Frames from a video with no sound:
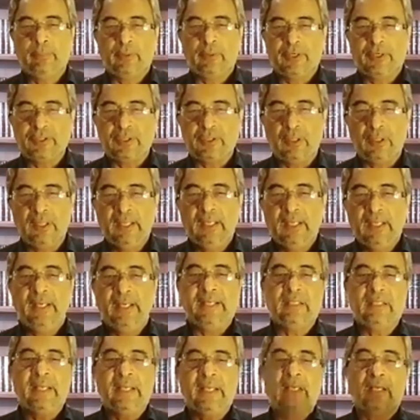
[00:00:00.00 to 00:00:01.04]
person.
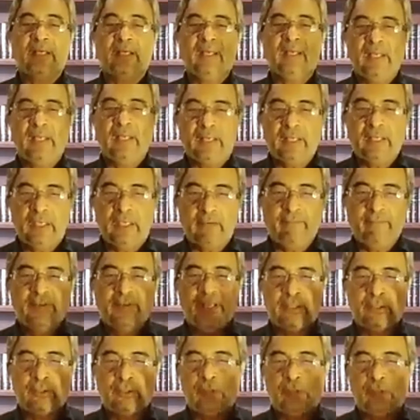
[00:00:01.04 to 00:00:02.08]
It's like a collective
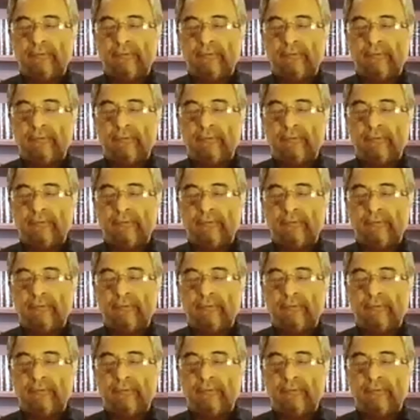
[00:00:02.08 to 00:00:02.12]
death